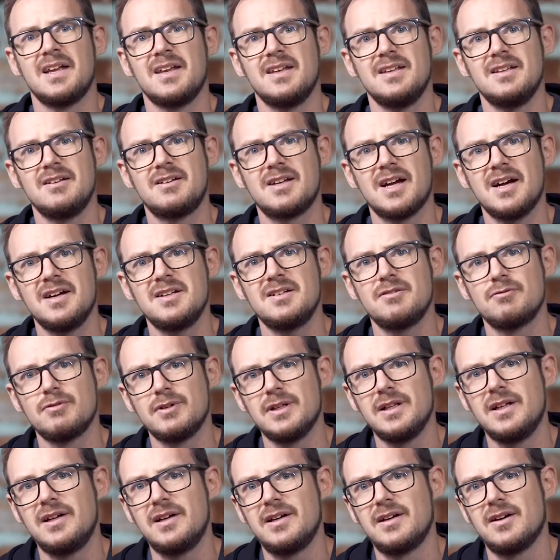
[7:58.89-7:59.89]
you kind of
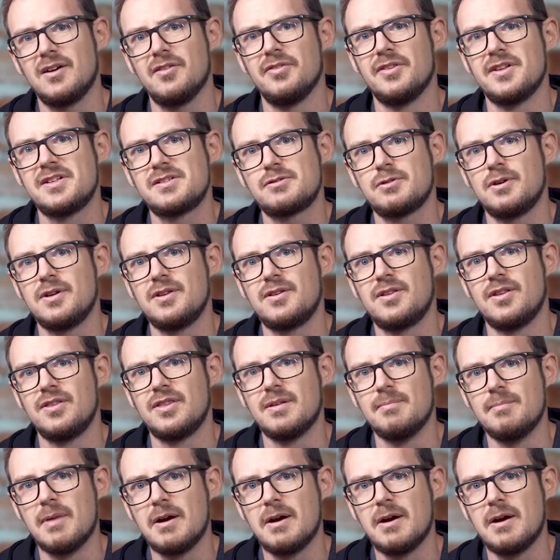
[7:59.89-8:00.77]
rely on the strength of the